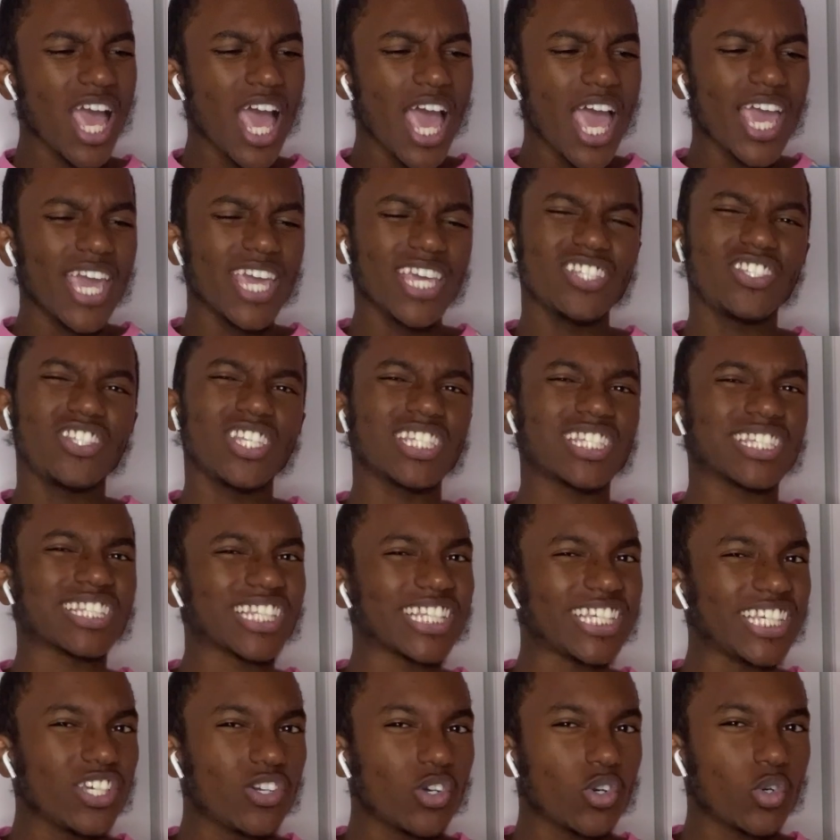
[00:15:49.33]
It's just
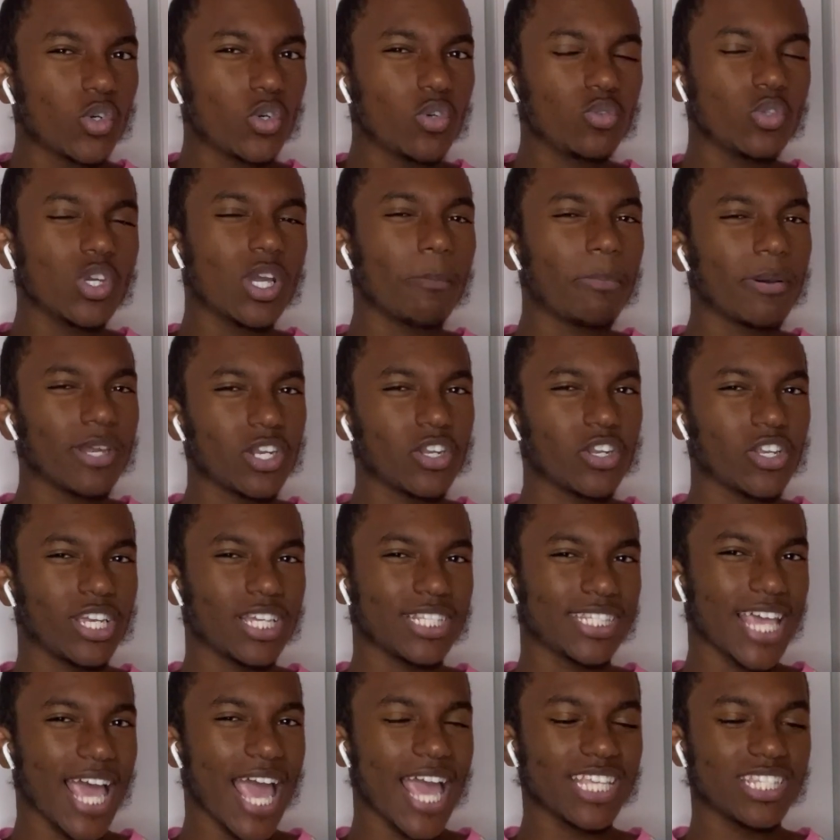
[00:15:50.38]
legal. You can put it on your
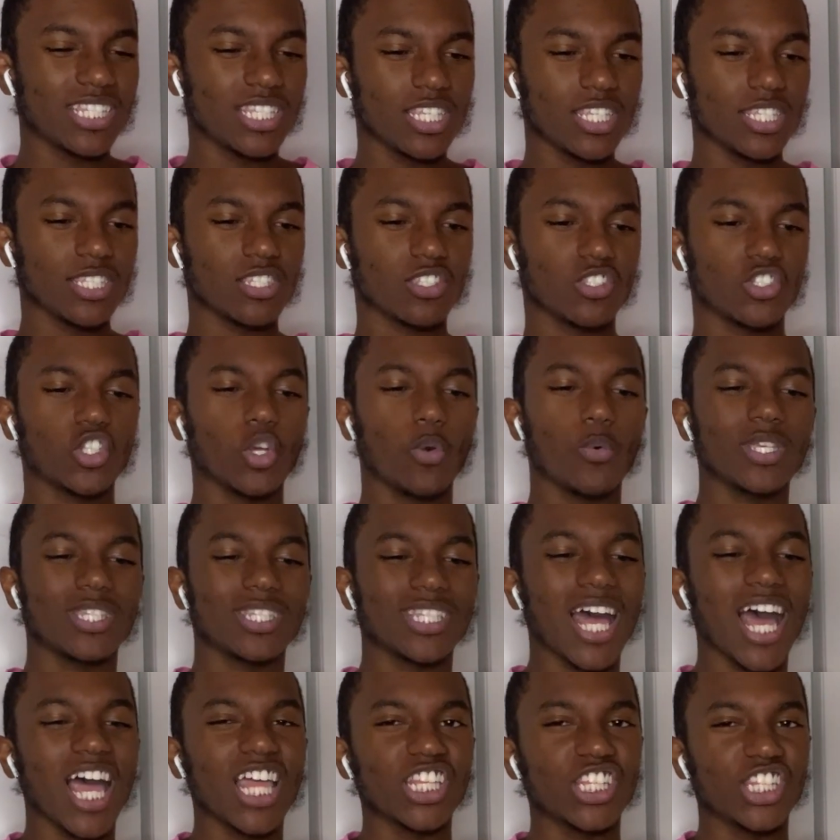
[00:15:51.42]
taxes, so it's
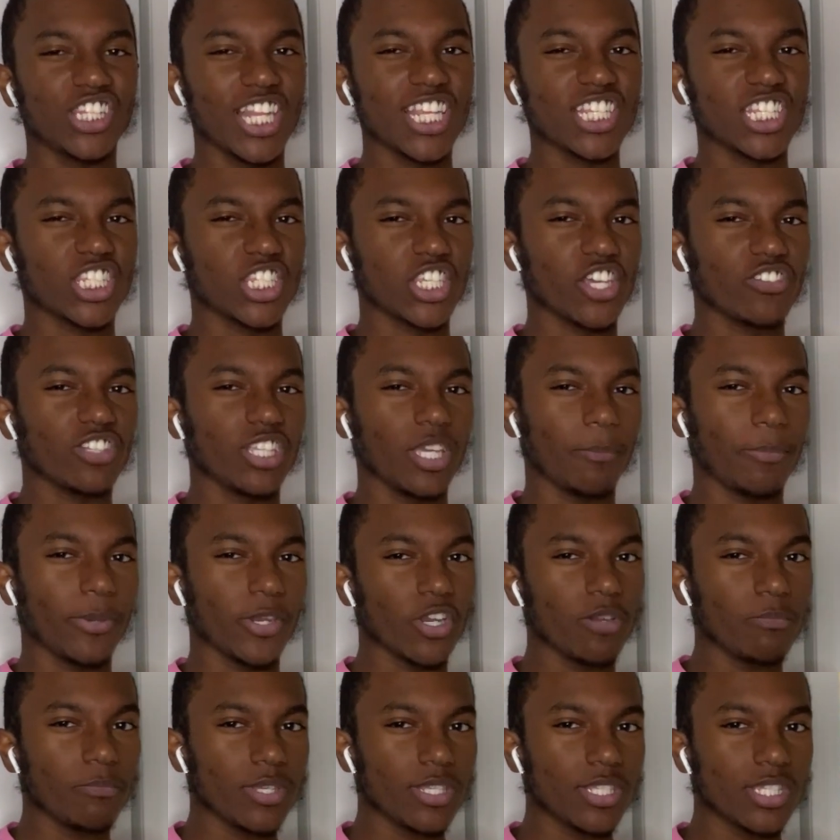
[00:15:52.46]
not necessarily a
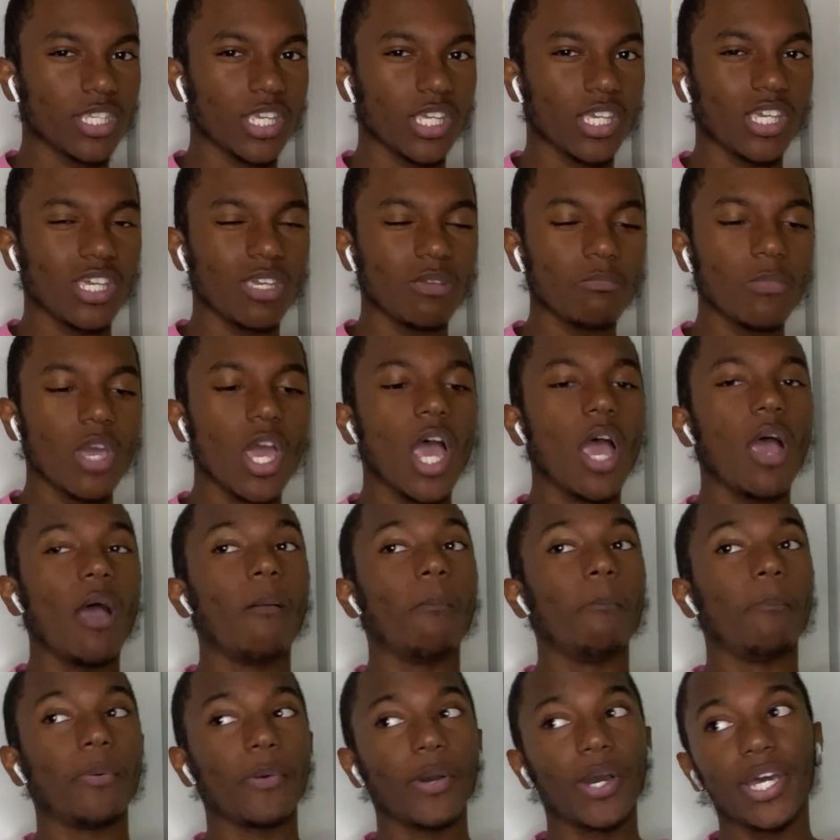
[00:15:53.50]
pyramid scheme.
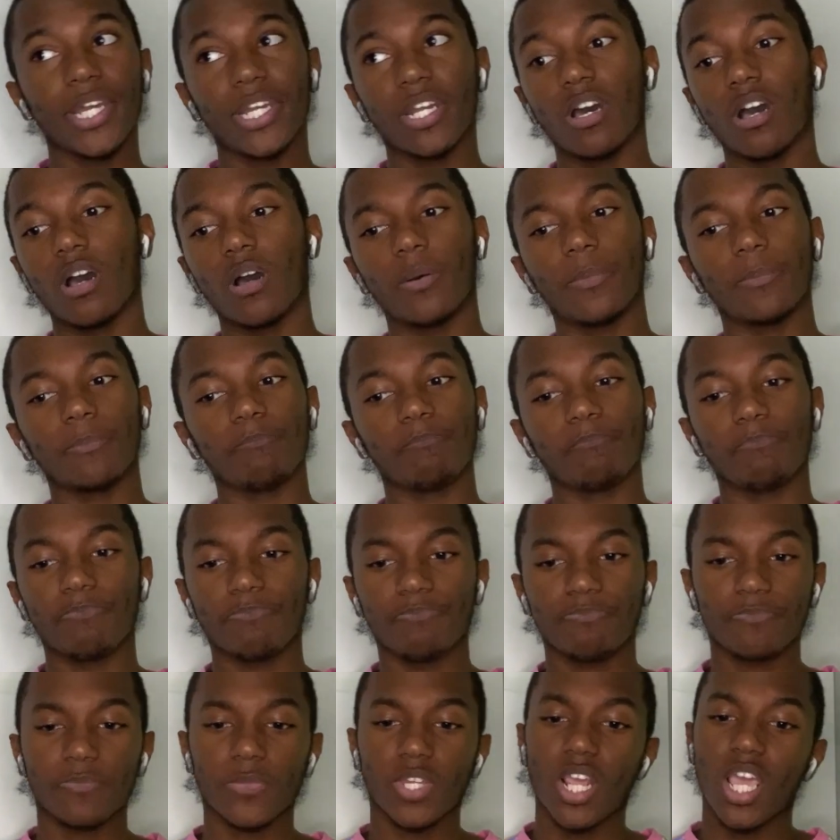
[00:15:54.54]
But I
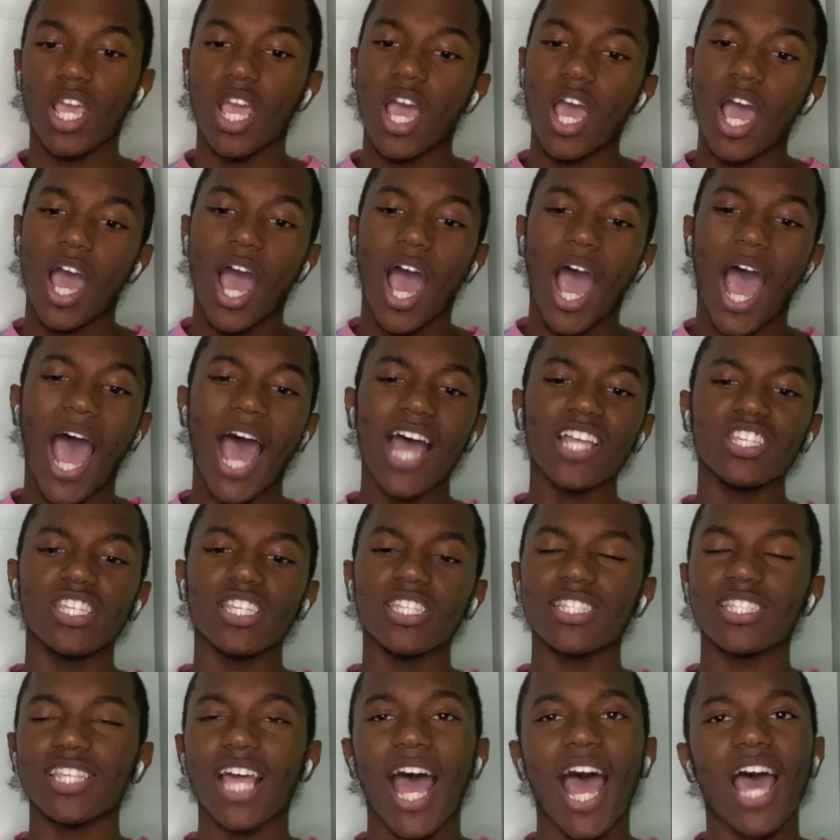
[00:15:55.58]

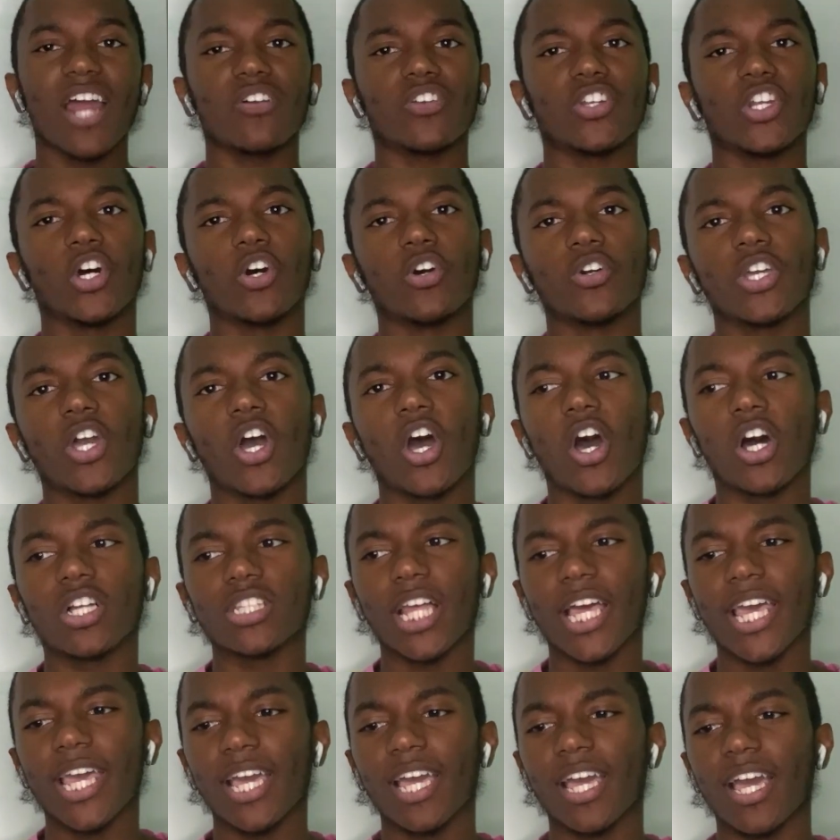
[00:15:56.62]
don't know, y'all.
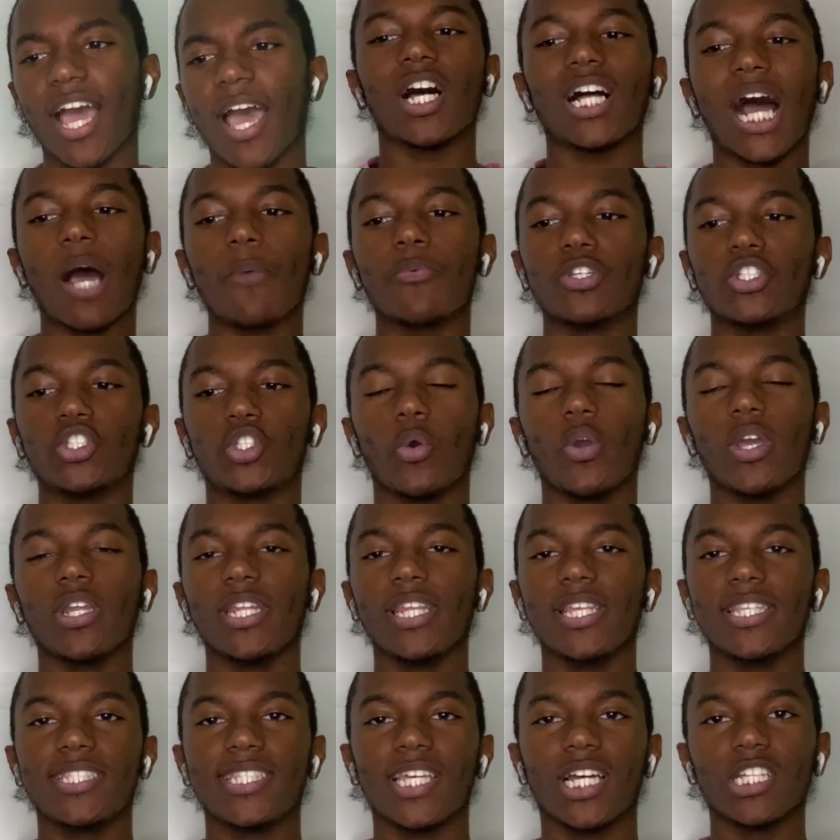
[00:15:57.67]
Like, I would join
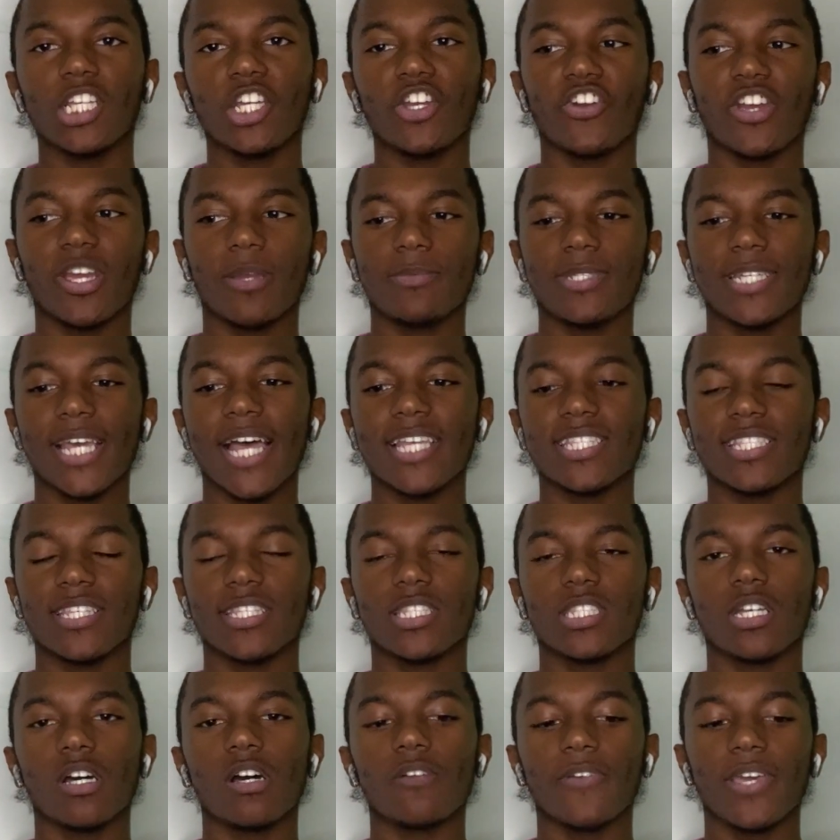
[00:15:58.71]
these Telegram chats and
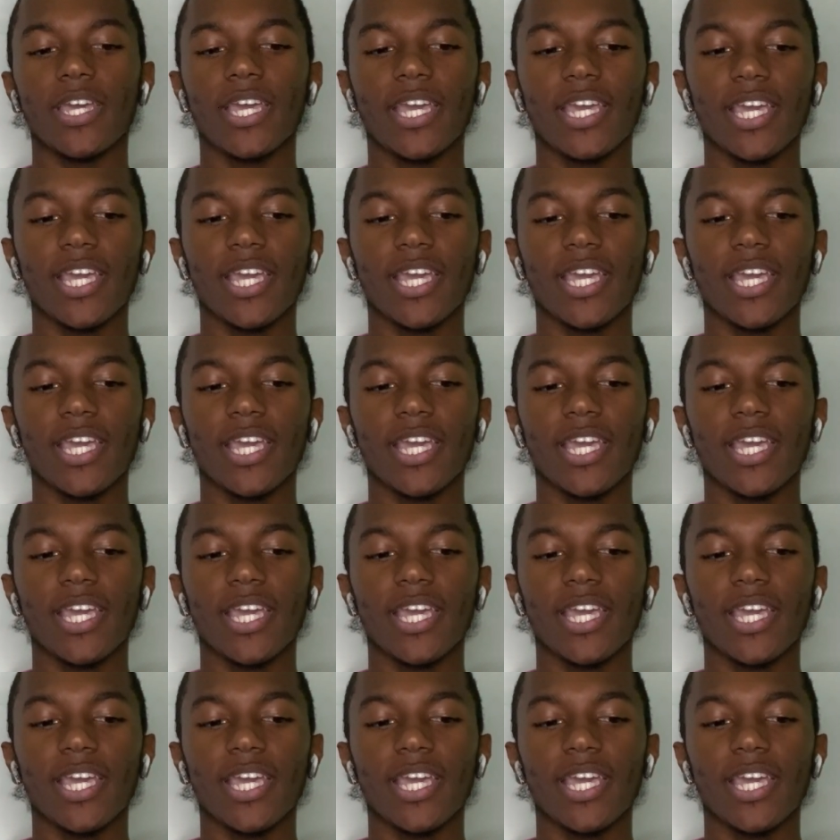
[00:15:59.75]
stuff, and